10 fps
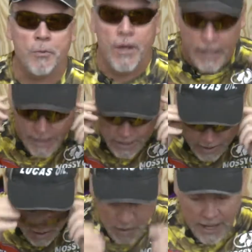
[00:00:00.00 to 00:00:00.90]
way,
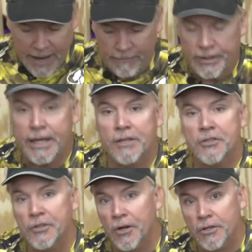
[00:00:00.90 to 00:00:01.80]
having the
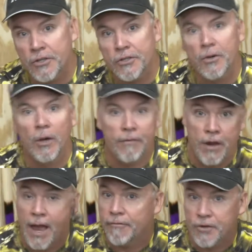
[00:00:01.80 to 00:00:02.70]
inserts if
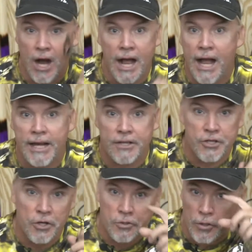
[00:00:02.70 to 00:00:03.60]
you have dry eye
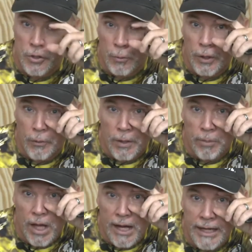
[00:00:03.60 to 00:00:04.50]
issues or you really want to
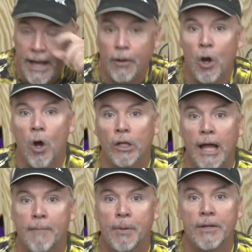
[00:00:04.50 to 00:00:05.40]
block out all
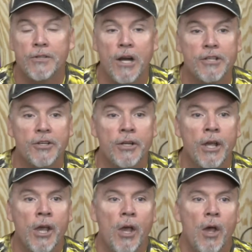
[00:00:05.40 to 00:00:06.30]
light penetration.
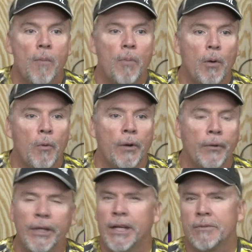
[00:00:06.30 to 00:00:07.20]
But when it
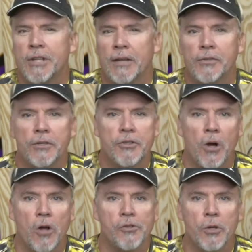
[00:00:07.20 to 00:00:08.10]
really comes down to it, you're
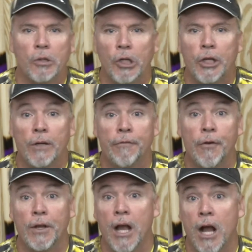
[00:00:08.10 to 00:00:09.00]
also looking for
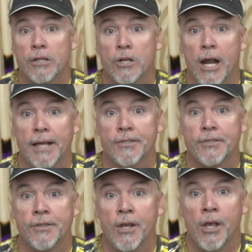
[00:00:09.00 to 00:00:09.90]
the contrasts.